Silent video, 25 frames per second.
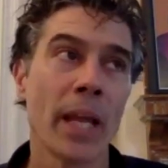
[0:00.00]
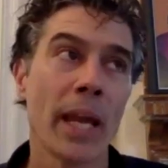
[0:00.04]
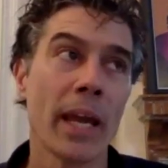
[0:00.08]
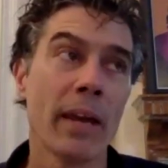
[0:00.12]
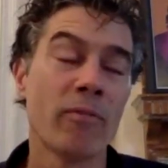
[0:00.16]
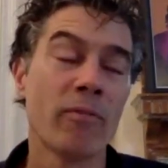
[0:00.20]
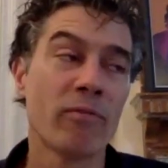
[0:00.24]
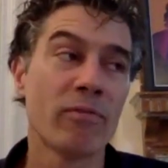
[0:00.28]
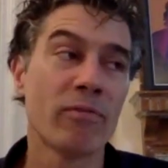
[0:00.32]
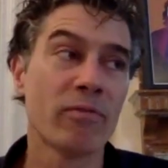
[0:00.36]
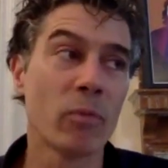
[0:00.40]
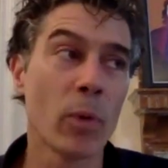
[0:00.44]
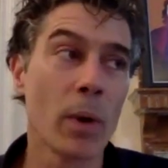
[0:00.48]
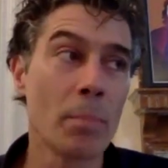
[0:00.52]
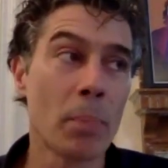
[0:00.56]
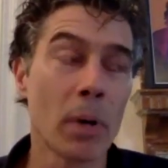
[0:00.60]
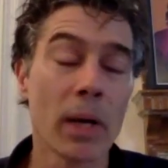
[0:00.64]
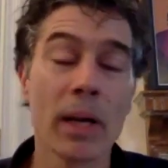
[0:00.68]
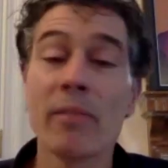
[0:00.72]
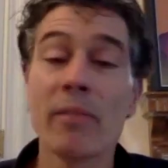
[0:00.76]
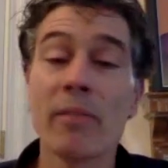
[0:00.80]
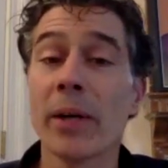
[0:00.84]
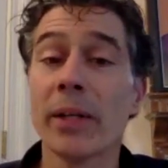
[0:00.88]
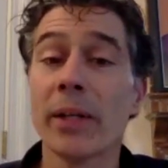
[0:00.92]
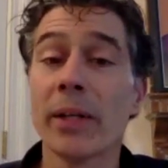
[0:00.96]
if we put
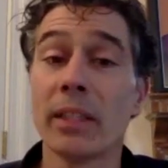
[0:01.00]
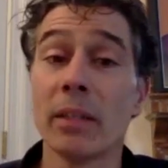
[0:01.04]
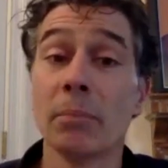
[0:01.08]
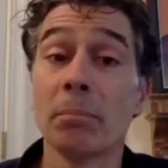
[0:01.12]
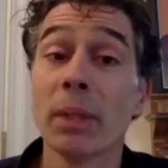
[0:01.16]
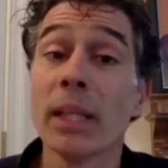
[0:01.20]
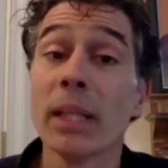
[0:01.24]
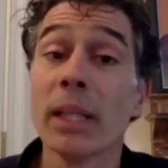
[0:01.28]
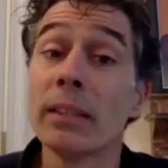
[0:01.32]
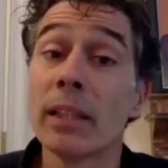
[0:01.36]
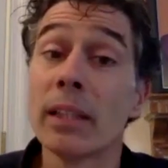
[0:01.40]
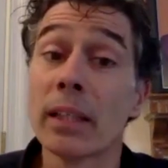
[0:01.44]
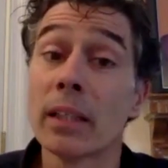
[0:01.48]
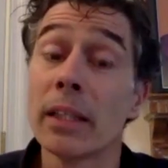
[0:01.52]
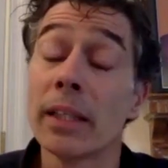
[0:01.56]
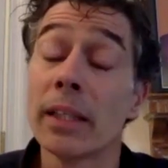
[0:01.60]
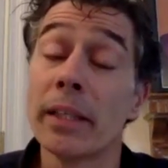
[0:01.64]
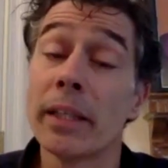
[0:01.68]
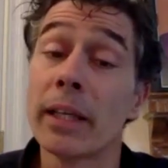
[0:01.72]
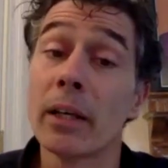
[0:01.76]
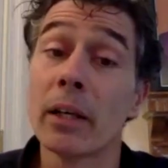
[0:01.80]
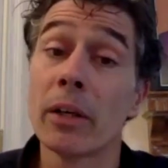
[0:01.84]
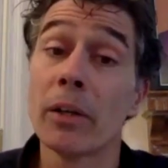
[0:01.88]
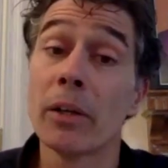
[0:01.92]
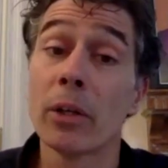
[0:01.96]
it very simplistically,
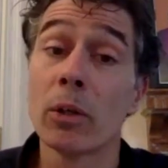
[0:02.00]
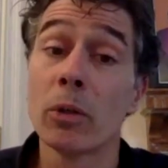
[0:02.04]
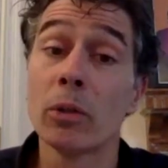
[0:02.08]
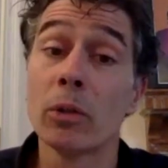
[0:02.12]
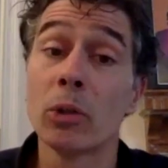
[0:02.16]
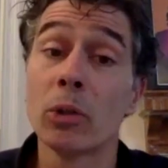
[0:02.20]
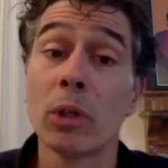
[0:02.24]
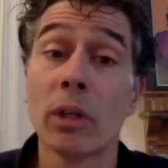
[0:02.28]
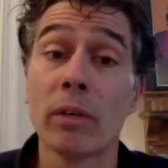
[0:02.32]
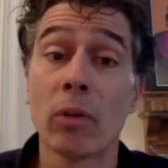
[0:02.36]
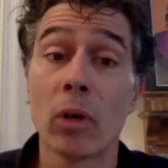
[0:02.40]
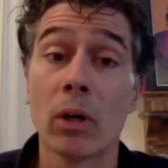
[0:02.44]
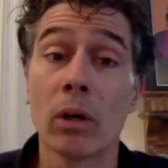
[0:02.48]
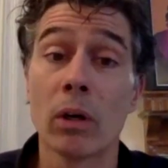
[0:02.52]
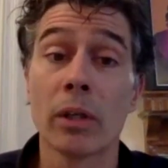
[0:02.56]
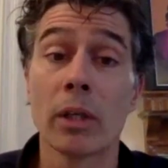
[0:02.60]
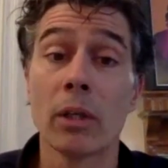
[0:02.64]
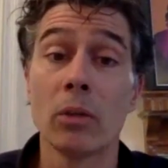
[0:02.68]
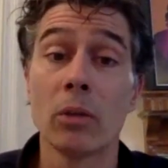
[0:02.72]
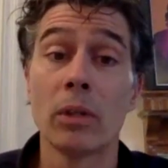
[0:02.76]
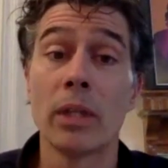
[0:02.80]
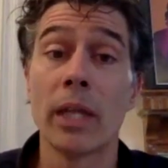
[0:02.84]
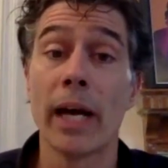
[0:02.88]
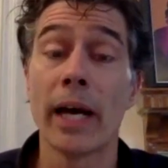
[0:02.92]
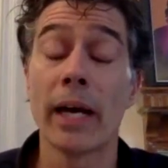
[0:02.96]
there are those who have
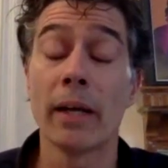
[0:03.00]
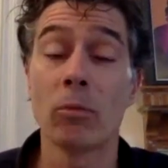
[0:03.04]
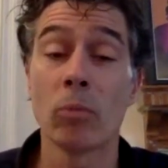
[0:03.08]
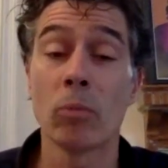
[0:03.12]
argued that,